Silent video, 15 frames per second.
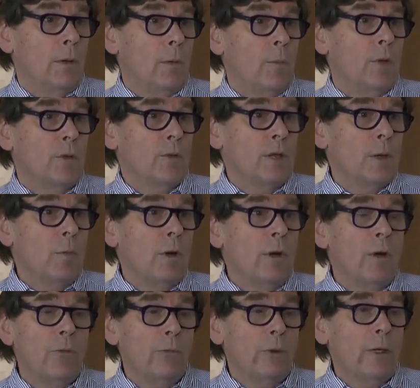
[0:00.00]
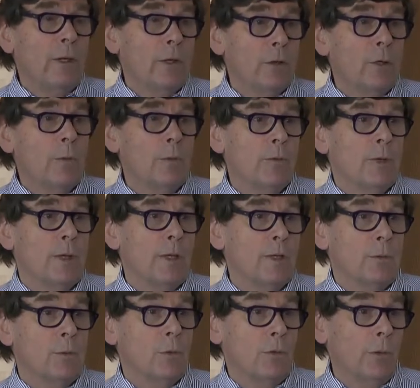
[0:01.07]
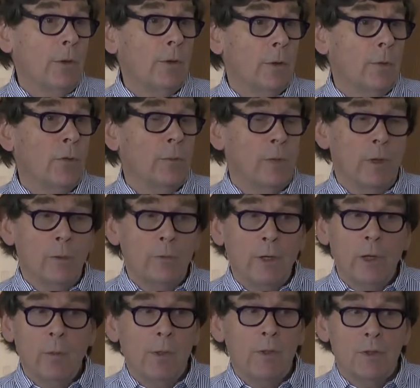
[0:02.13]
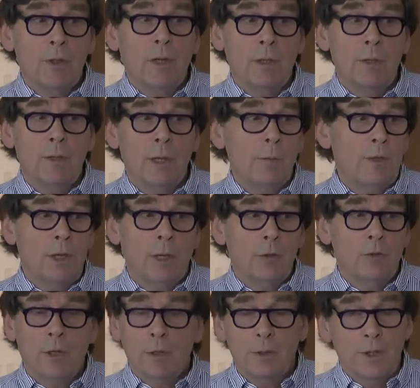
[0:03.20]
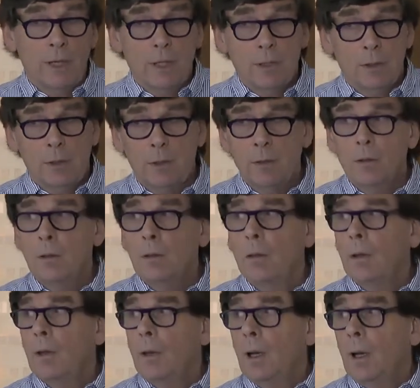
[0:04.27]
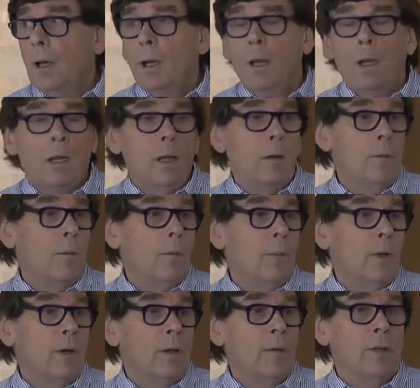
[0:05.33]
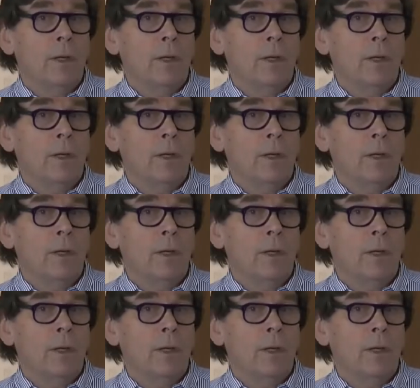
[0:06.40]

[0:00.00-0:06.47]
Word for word: Because they were a funny group of kids, there were an awful lot of them, and they were very well studied. The MTA trial is excellent. Um, but I mean,